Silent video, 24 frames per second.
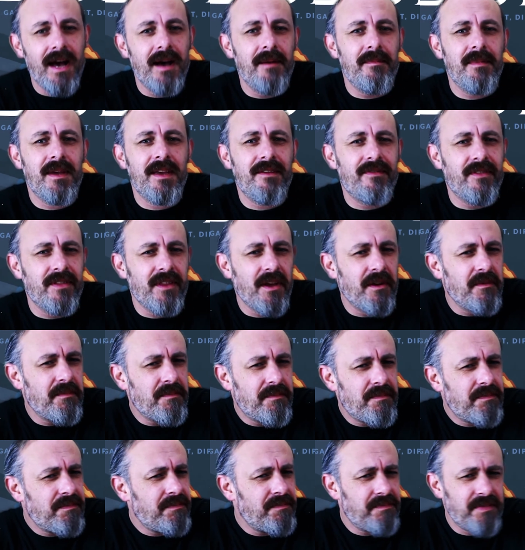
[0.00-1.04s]
even though
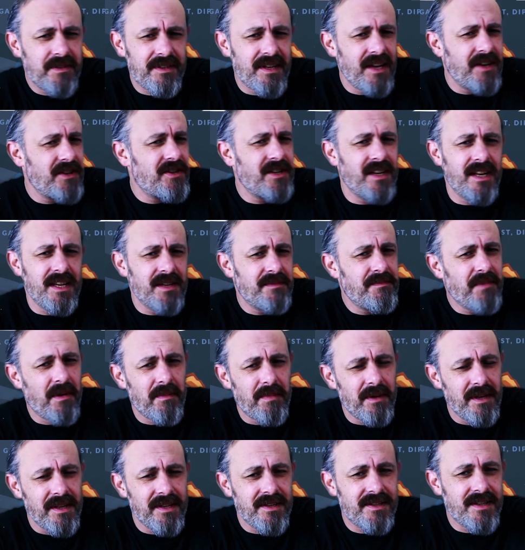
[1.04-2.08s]
potentially it's
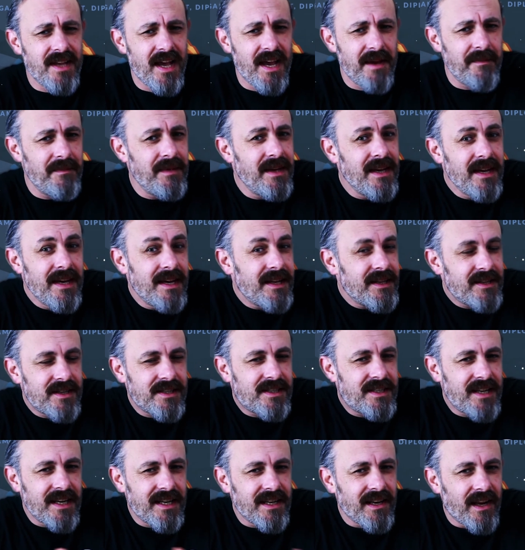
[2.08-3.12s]
probably the same.
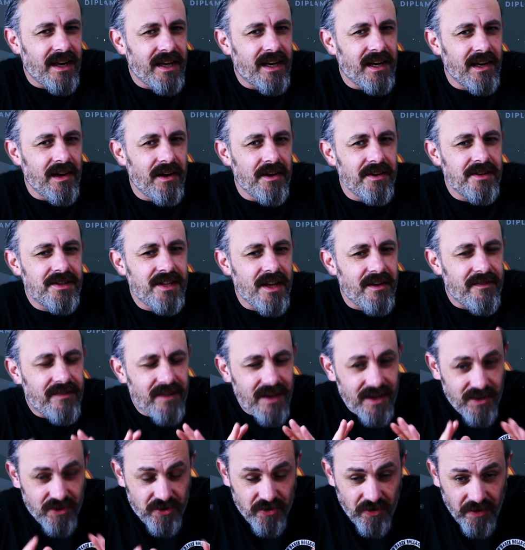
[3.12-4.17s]
Just didn't like a lot of stuff.
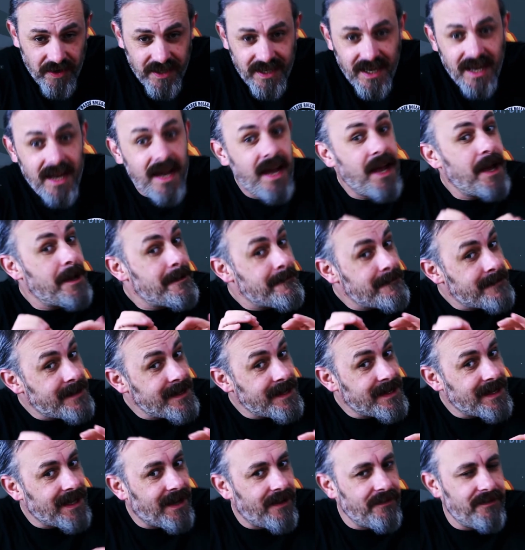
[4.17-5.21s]
Enjoyed it.
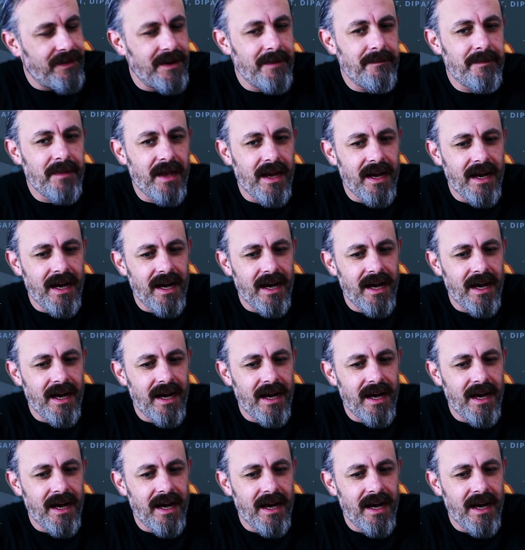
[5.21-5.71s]
Didn't love it.